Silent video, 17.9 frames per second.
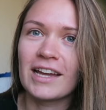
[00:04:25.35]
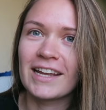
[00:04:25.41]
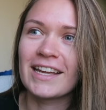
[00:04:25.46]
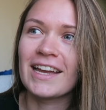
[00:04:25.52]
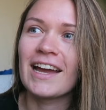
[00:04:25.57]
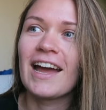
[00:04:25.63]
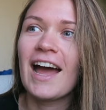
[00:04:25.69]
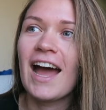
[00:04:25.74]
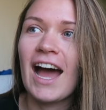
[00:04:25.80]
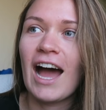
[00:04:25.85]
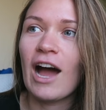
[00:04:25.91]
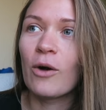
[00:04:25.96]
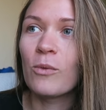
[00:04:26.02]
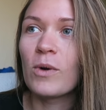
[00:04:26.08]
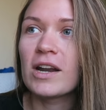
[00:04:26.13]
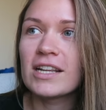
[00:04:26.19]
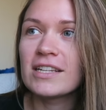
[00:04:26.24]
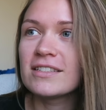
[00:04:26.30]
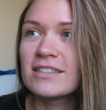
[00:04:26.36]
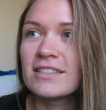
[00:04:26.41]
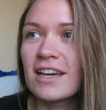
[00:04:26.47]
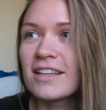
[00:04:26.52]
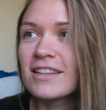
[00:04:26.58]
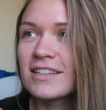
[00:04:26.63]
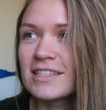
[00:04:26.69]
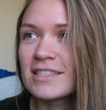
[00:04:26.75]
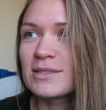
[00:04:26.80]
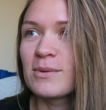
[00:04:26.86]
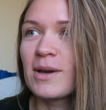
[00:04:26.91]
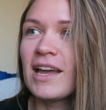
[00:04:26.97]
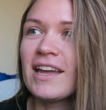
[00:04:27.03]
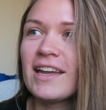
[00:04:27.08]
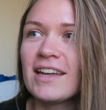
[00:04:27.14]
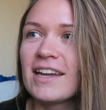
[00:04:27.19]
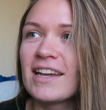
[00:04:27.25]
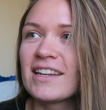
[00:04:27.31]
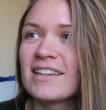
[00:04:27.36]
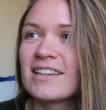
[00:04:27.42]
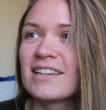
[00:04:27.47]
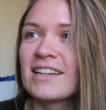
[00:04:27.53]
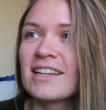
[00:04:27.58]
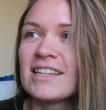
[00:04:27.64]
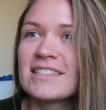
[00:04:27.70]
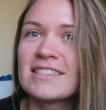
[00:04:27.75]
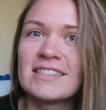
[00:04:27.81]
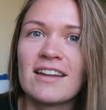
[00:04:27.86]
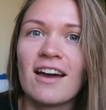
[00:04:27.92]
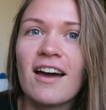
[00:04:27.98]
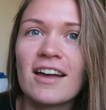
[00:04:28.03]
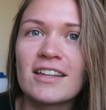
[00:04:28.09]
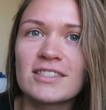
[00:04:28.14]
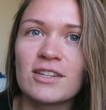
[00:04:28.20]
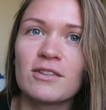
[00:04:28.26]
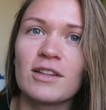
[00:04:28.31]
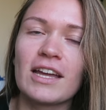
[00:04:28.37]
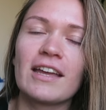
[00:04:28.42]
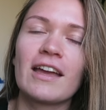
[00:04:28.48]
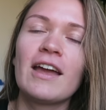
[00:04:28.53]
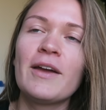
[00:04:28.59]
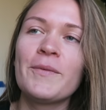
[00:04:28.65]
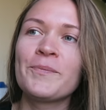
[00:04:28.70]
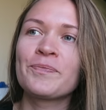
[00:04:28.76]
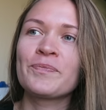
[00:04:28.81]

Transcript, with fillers: Like, I want it done this way and he's not. So like,